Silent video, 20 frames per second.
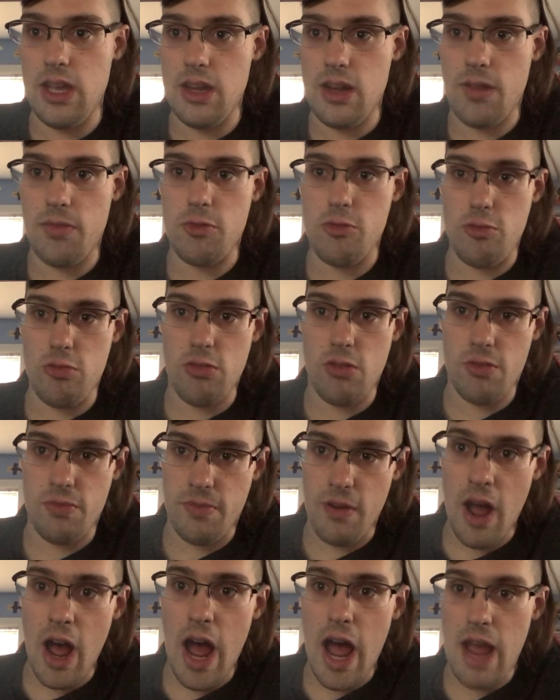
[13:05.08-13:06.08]
enough to
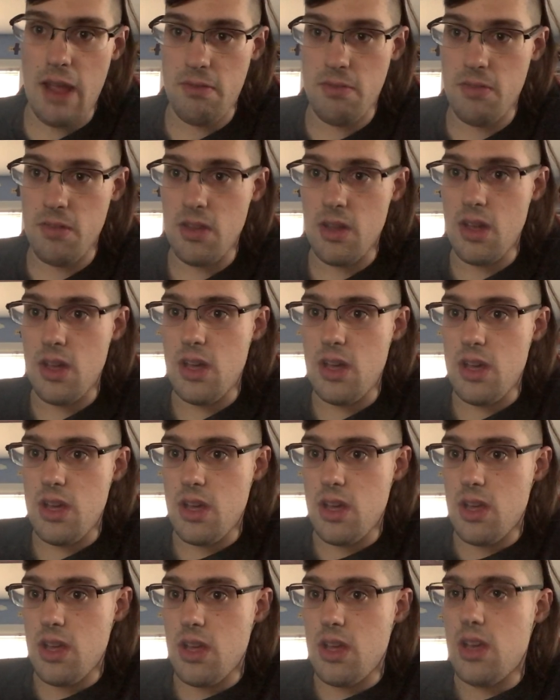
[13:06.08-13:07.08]
survive.
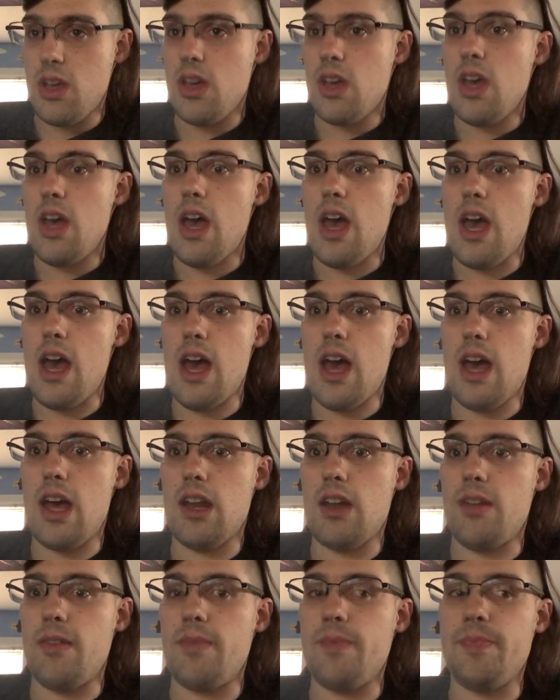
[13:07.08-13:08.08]

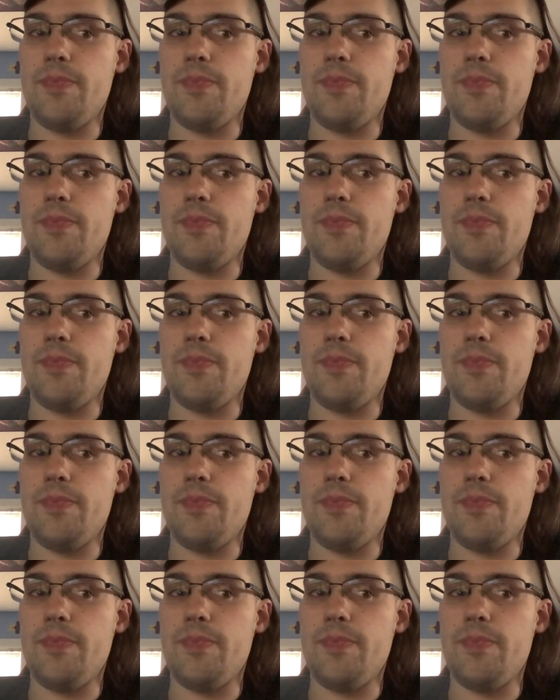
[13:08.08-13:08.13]
And,